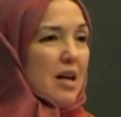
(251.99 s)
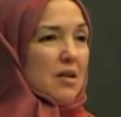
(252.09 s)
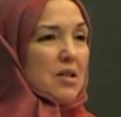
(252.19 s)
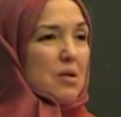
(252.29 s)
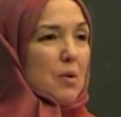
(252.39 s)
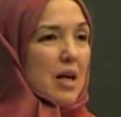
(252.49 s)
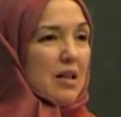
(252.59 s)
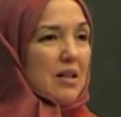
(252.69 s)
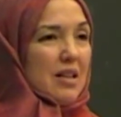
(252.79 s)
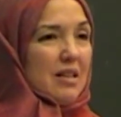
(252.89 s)
now as
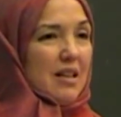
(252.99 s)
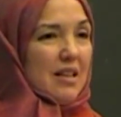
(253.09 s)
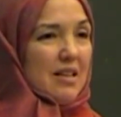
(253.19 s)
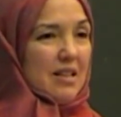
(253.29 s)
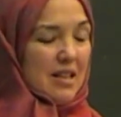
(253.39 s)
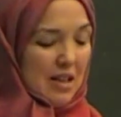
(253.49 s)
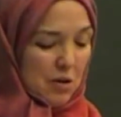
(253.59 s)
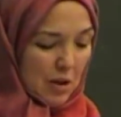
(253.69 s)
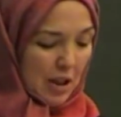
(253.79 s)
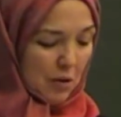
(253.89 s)
well, and
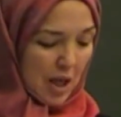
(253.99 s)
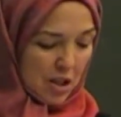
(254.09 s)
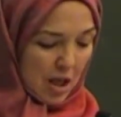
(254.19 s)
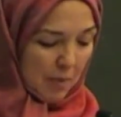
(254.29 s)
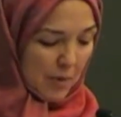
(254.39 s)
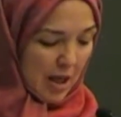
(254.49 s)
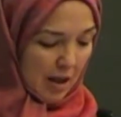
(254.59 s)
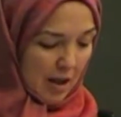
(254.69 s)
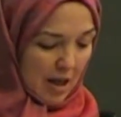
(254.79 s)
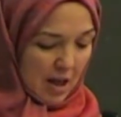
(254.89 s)
doing a great job
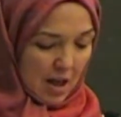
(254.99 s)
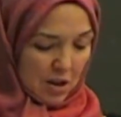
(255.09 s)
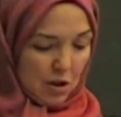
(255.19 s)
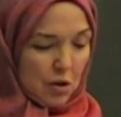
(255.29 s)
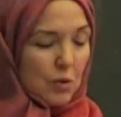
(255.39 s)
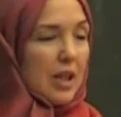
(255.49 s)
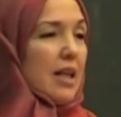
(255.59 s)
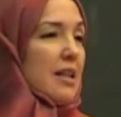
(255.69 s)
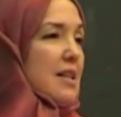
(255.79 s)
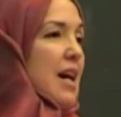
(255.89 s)
there. So it's really
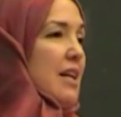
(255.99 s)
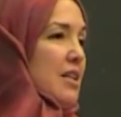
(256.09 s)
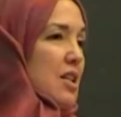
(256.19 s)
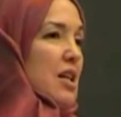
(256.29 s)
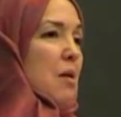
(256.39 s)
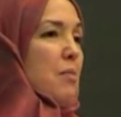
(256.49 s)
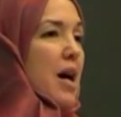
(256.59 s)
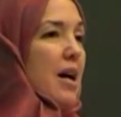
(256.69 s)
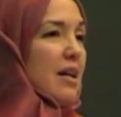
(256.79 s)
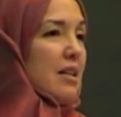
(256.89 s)
exciting to come
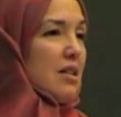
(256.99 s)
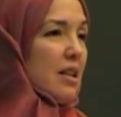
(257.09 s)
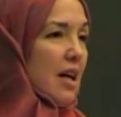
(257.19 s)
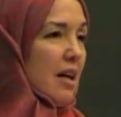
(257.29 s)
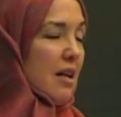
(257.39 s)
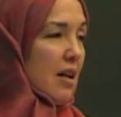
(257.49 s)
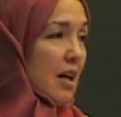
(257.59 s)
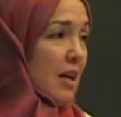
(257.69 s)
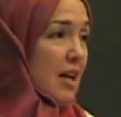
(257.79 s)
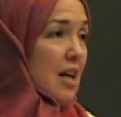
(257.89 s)
back to
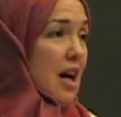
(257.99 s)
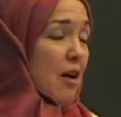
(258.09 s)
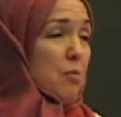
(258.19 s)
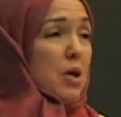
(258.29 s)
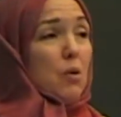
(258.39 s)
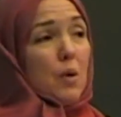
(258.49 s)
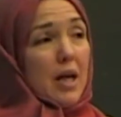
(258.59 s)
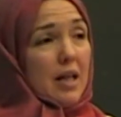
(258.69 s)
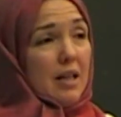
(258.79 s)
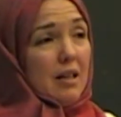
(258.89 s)
Canada. I've been
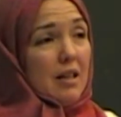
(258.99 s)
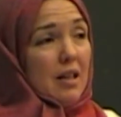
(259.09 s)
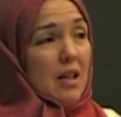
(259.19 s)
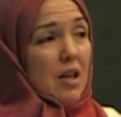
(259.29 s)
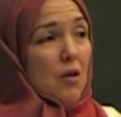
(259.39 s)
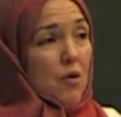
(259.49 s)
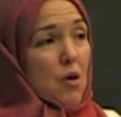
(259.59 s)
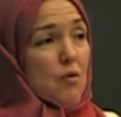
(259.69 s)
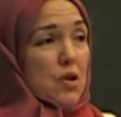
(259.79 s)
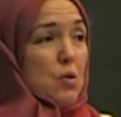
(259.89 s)
away for
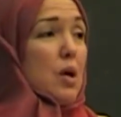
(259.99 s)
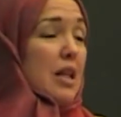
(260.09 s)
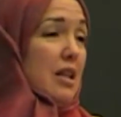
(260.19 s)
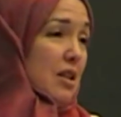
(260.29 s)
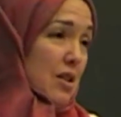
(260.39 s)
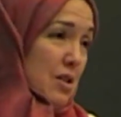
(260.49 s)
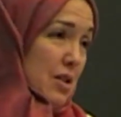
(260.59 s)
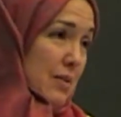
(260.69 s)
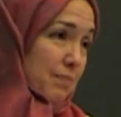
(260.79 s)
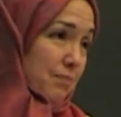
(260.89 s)
over 20
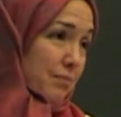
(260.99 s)
years.